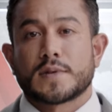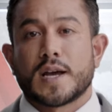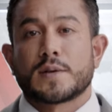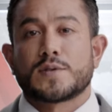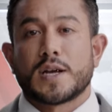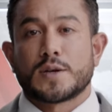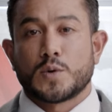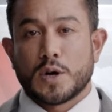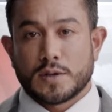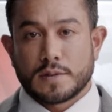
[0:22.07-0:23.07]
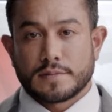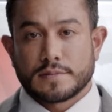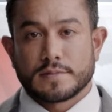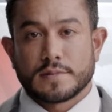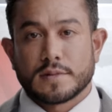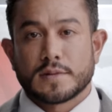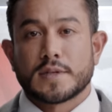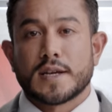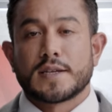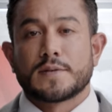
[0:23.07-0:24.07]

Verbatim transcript: I am Jake Wong. It